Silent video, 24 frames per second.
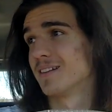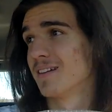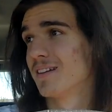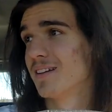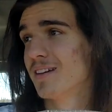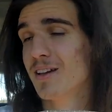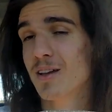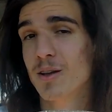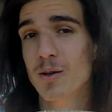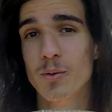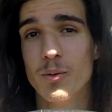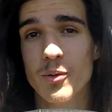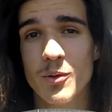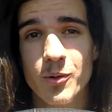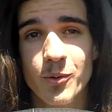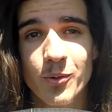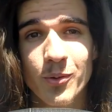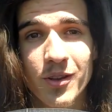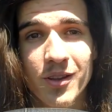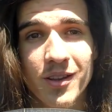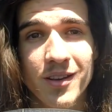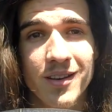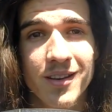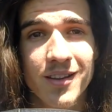We're
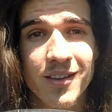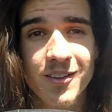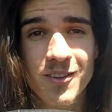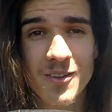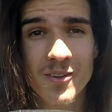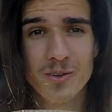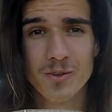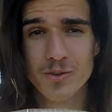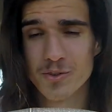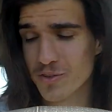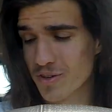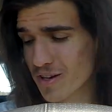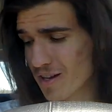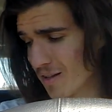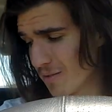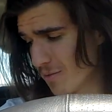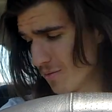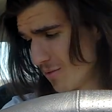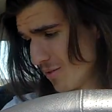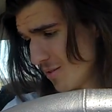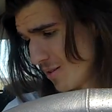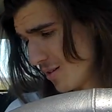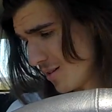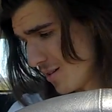going on another little drive
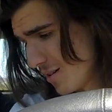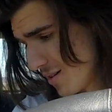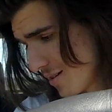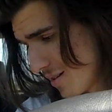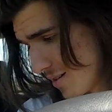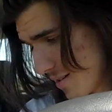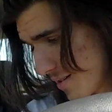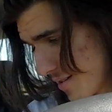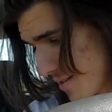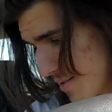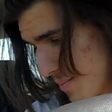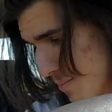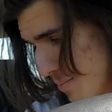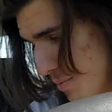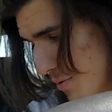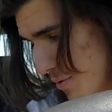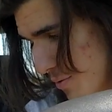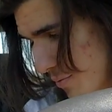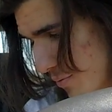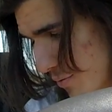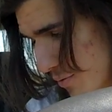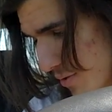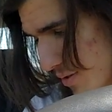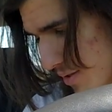here. It's a
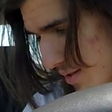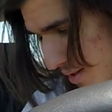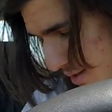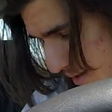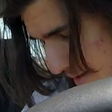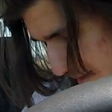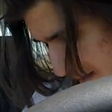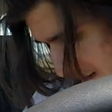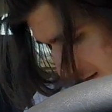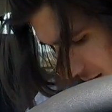beautiful day.